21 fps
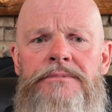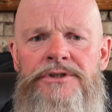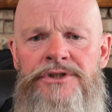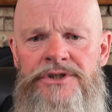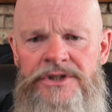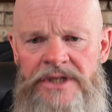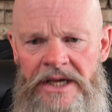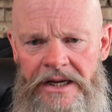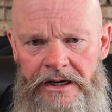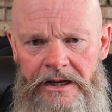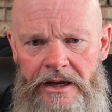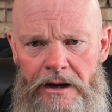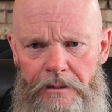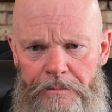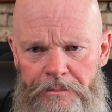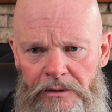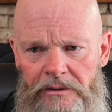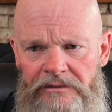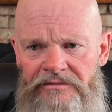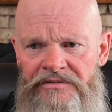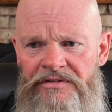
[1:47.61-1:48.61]
set a
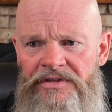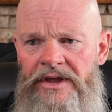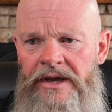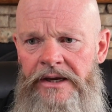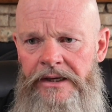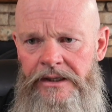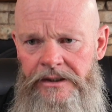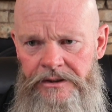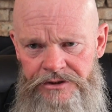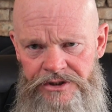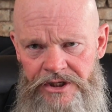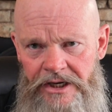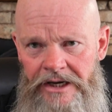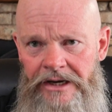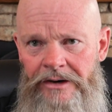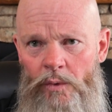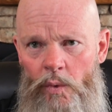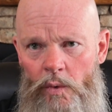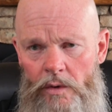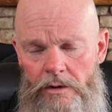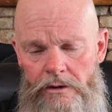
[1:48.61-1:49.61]
couple of things
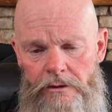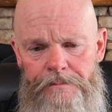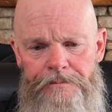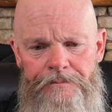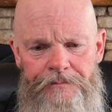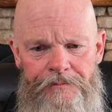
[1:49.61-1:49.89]
in order.